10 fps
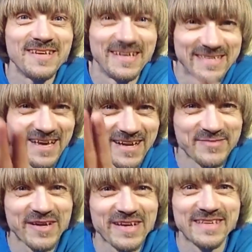Is that how
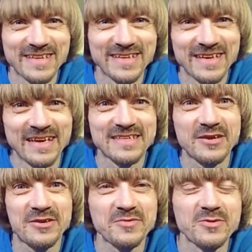you pronounce it? Is
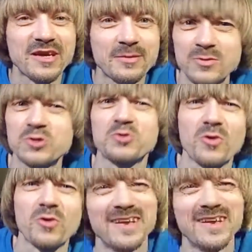that her real name? Sure.